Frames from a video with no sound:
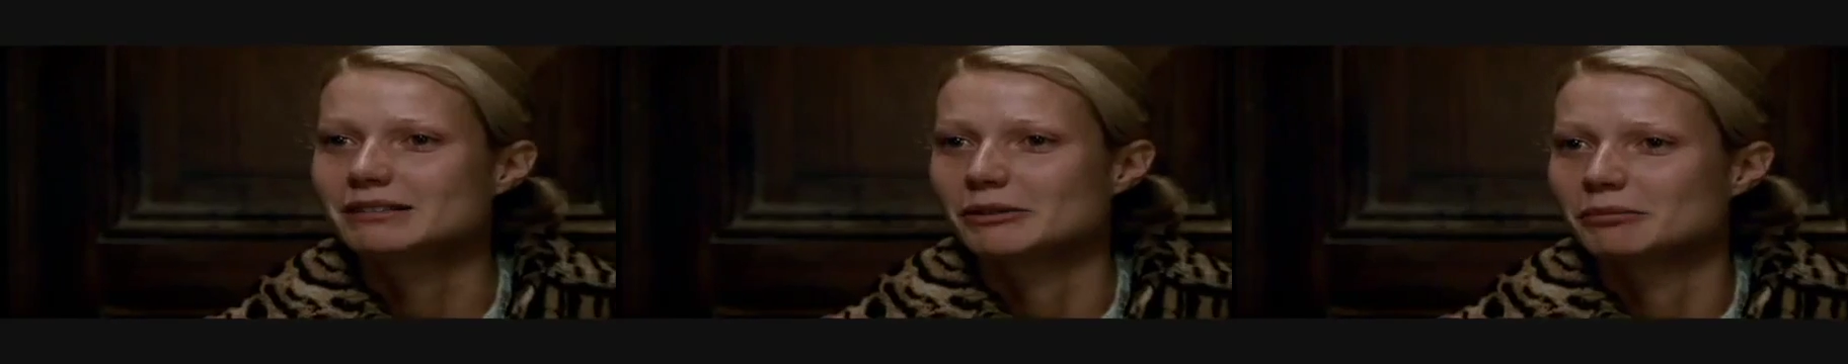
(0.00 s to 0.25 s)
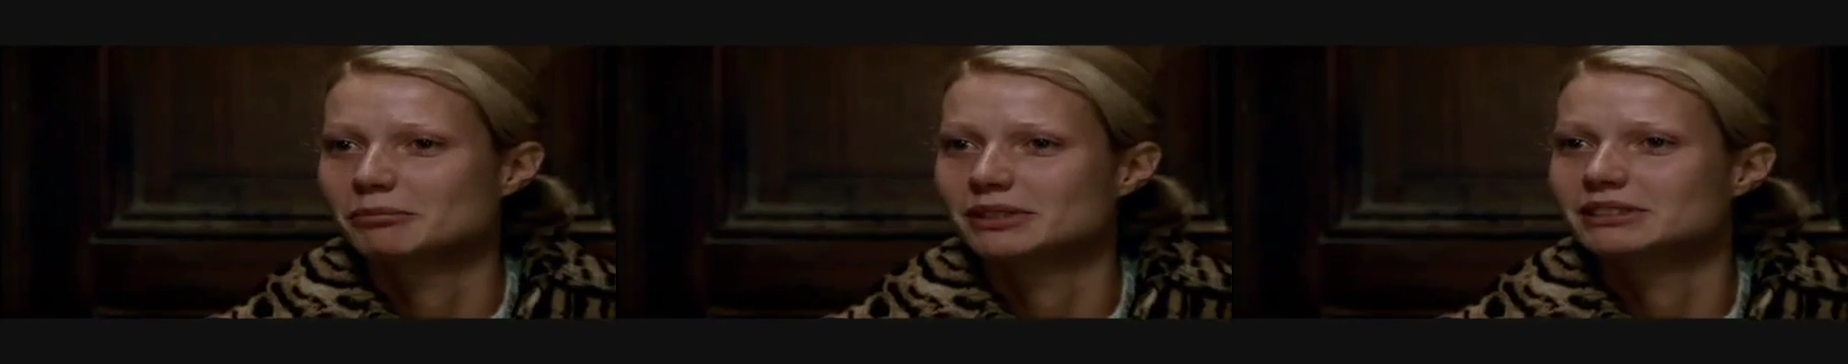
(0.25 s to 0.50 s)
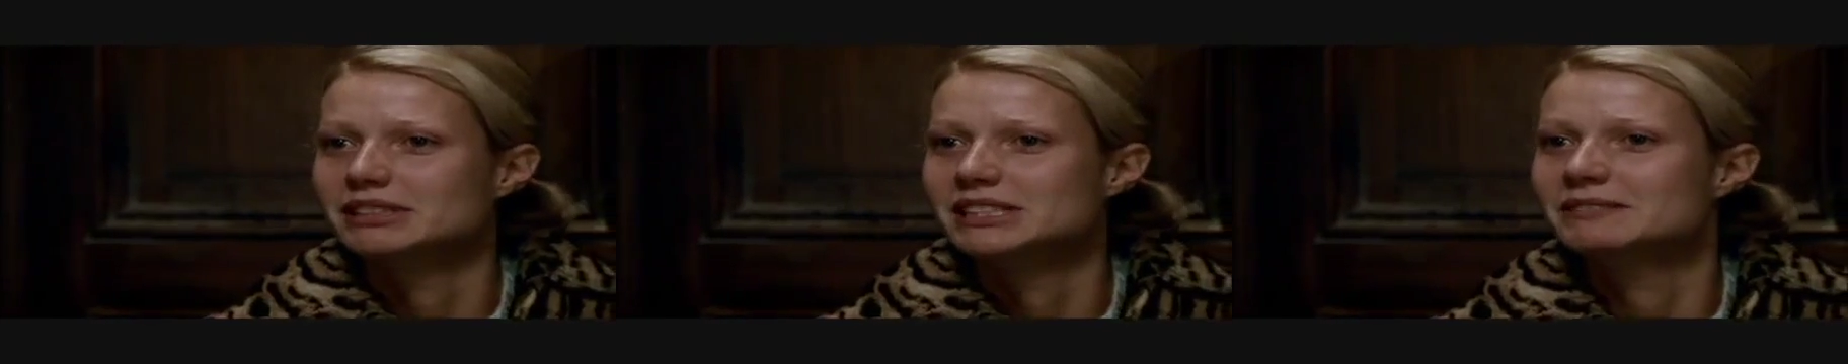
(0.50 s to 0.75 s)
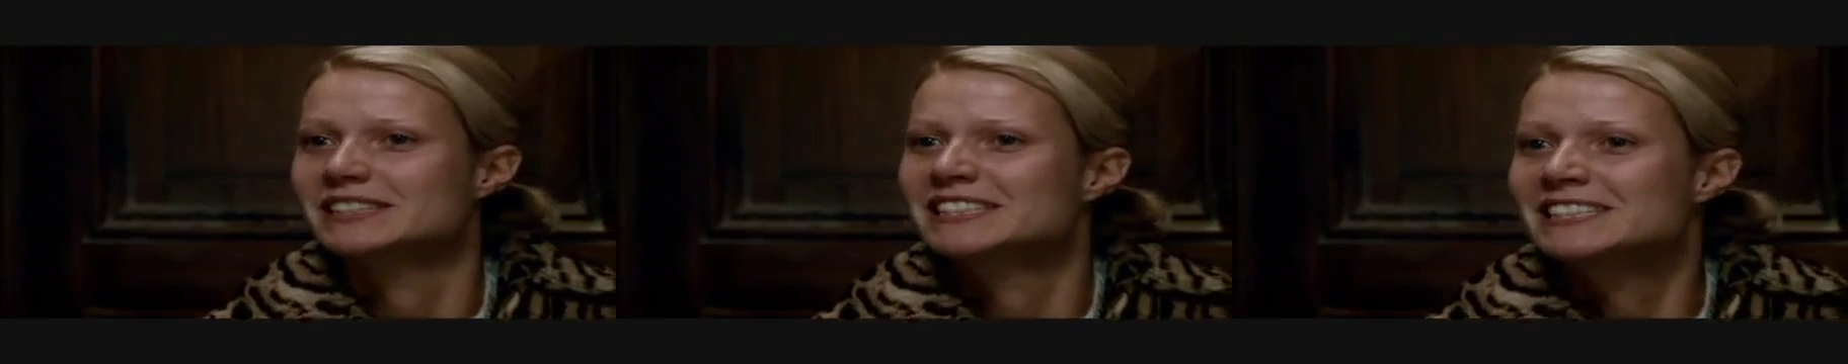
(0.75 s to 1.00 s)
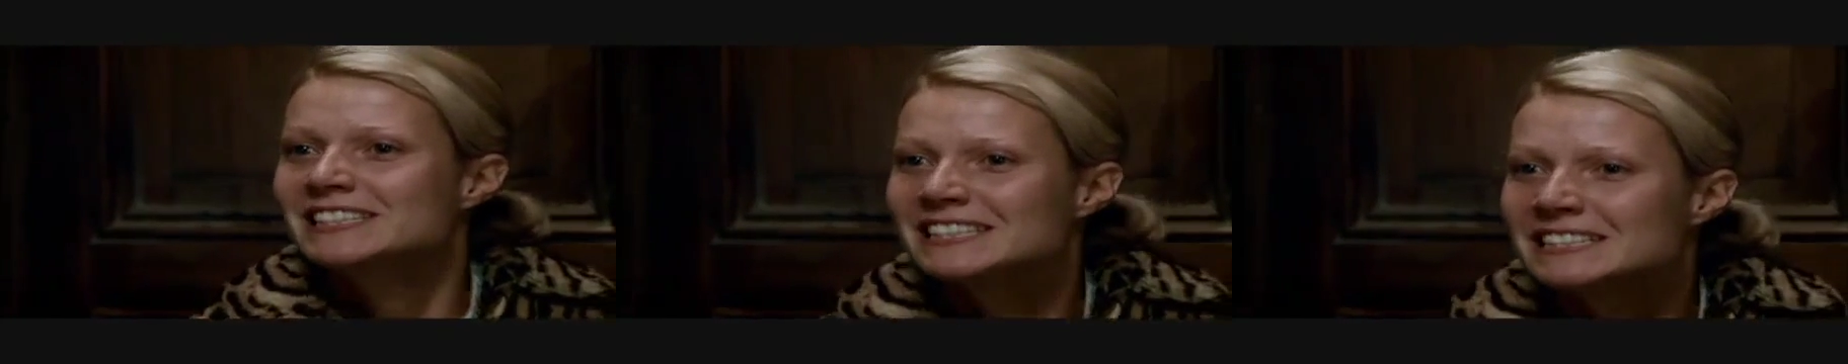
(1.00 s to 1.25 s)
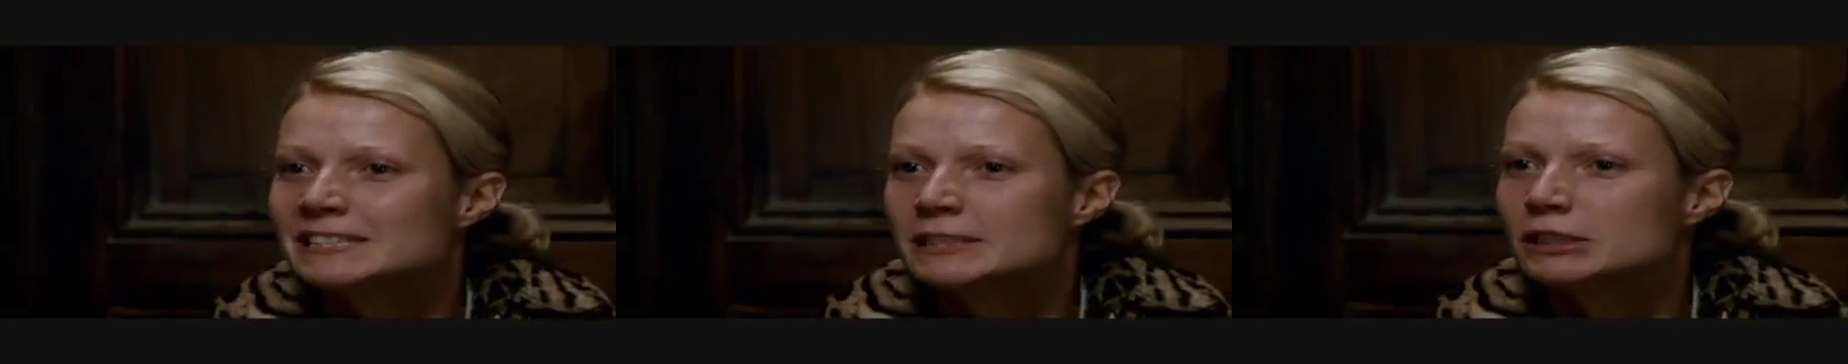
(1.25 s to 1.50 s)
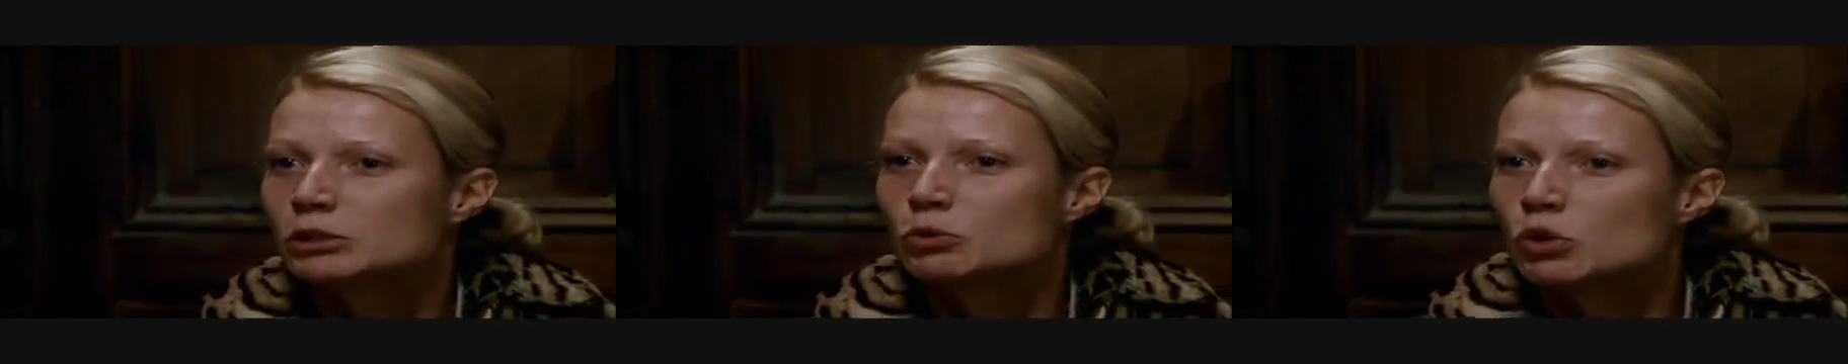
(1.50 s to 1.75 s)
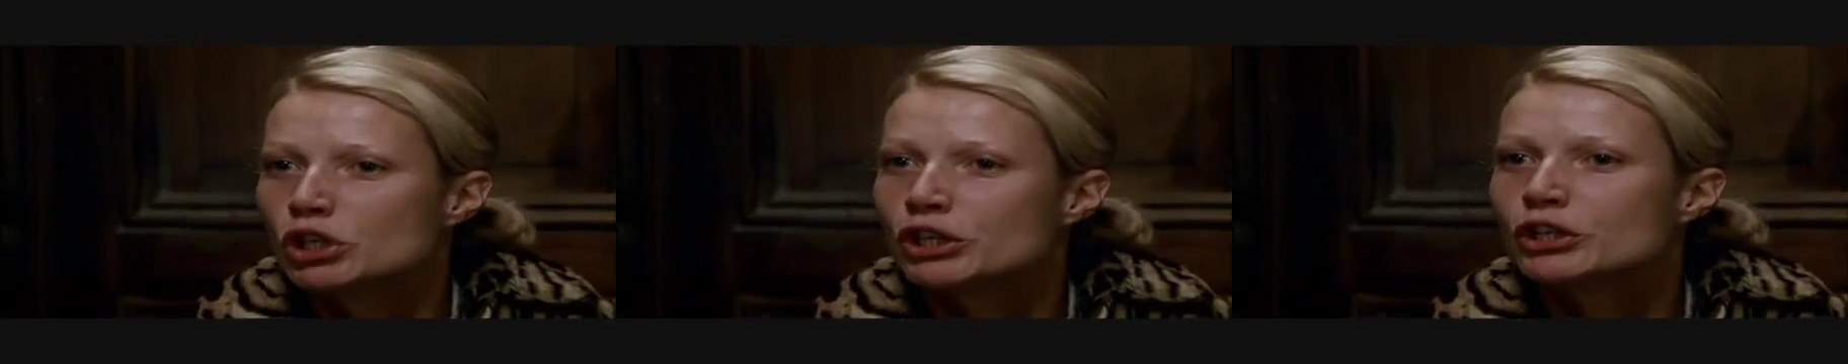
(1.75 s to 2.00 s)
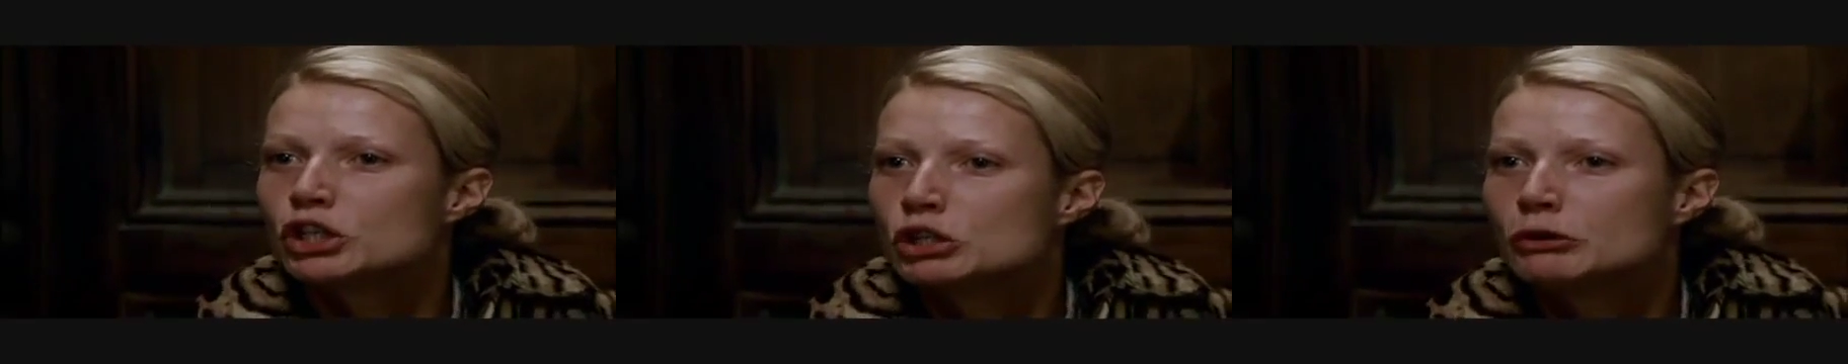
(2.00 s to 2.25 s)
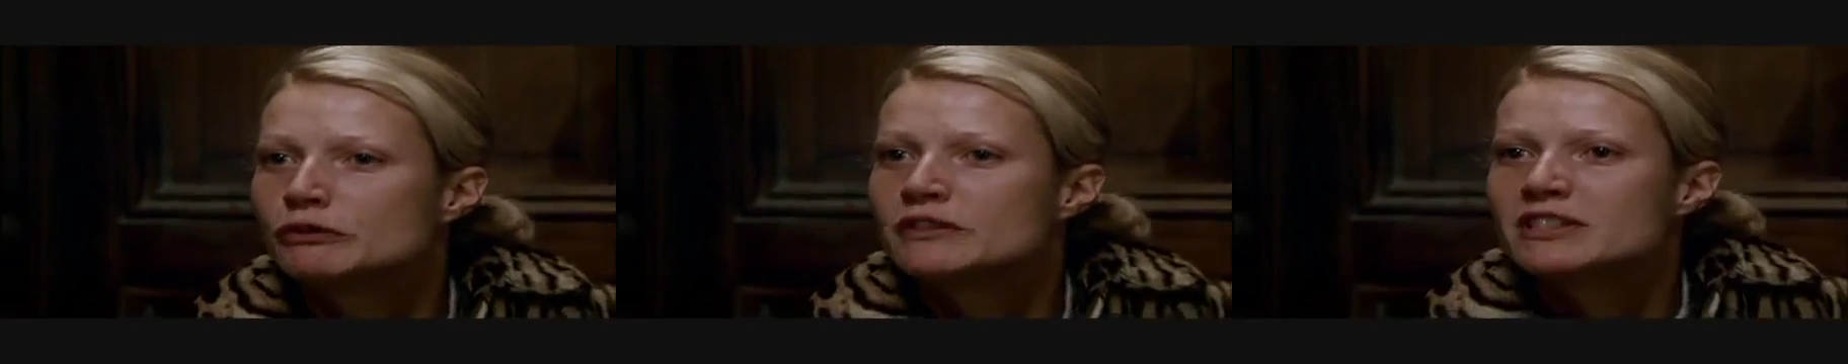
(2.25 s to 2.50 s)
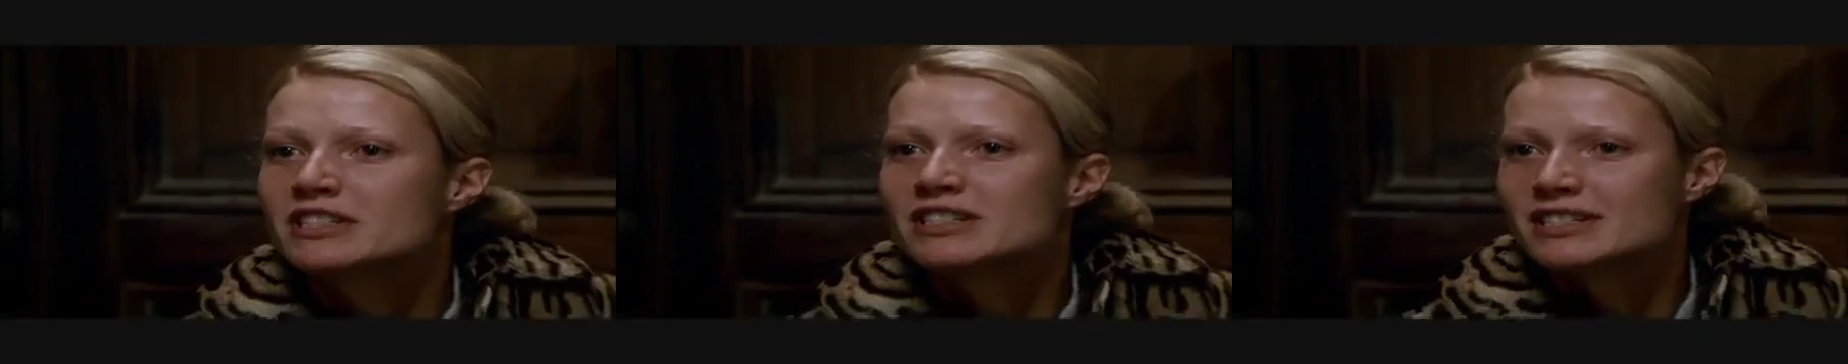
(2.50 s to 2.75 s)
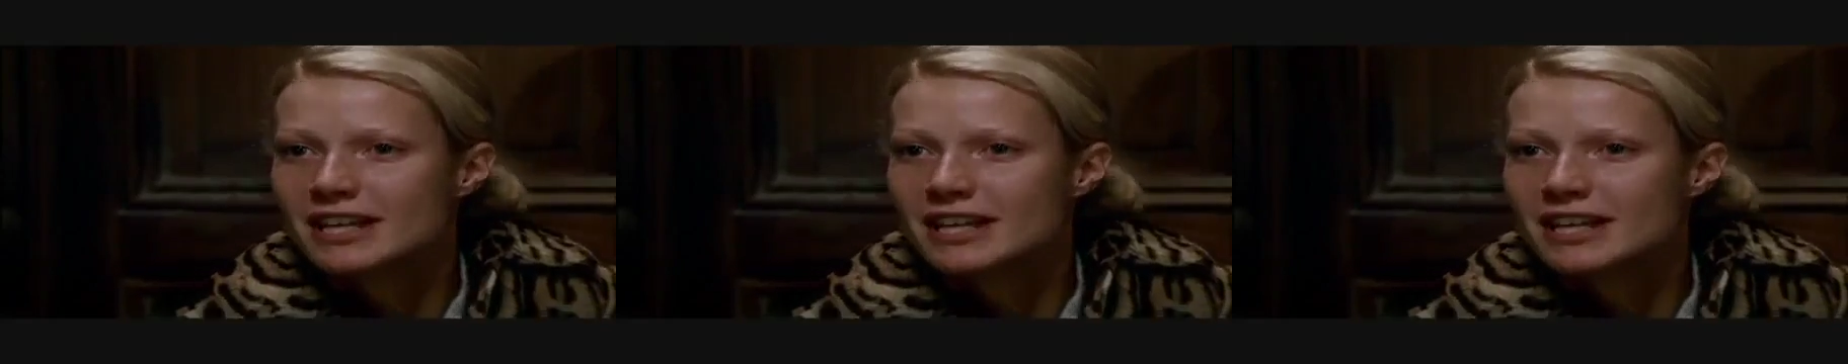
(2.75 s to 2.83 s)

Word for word: I don't believe a single word you've